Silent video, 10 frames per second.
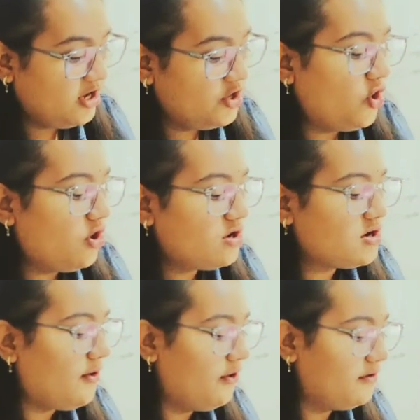
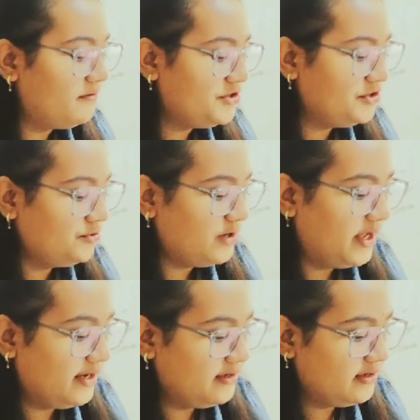long overdue
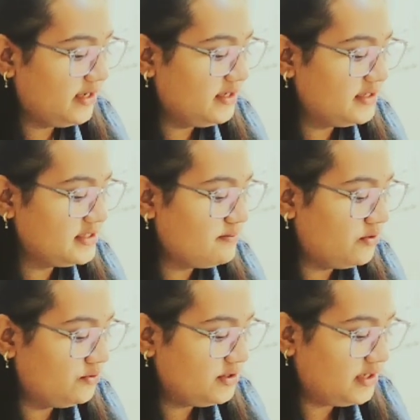and it is
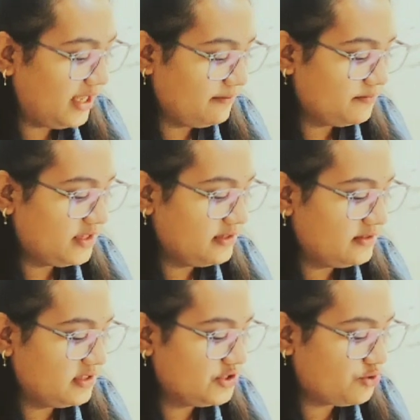about time
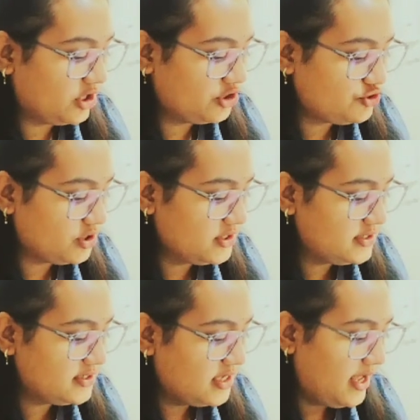that these structures
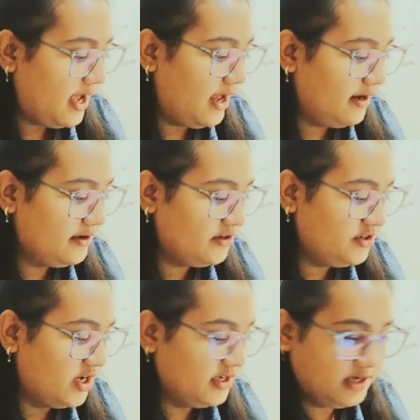
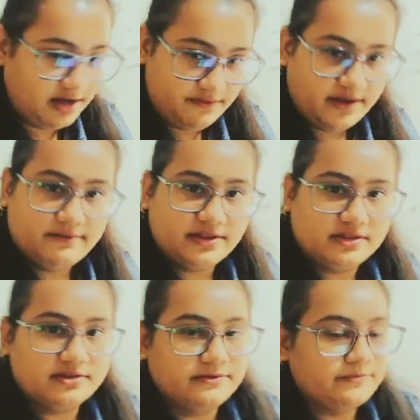are done away
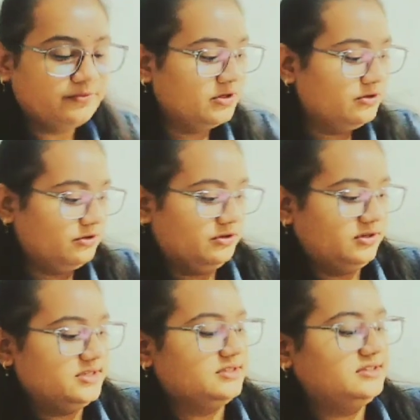with. Or
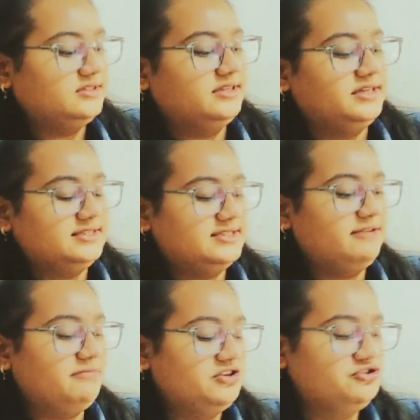as
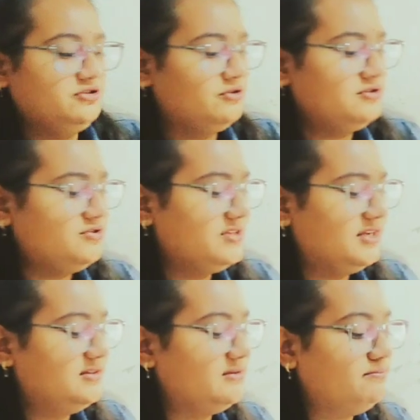I mentioned also,
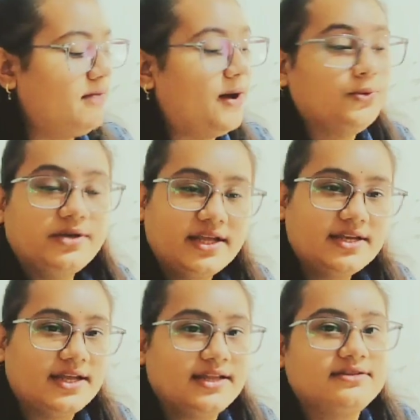that the mountain
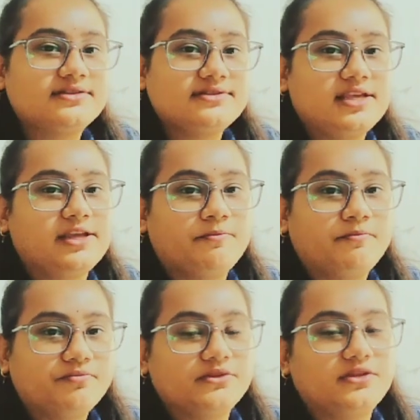and the sea,
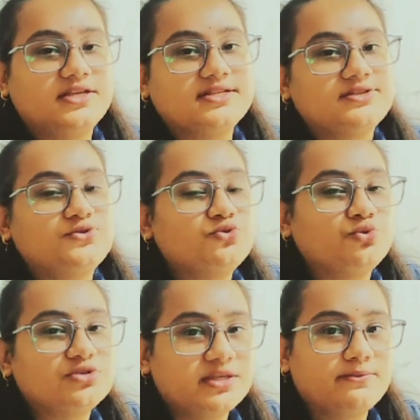these
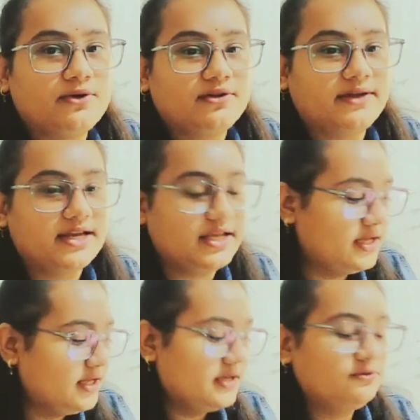two symbol
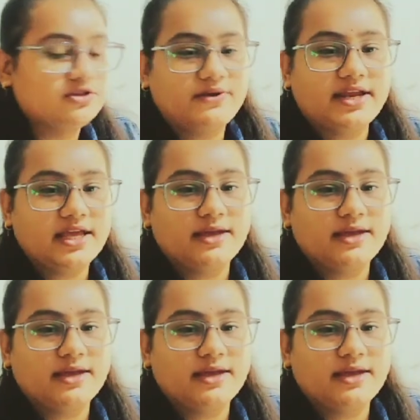very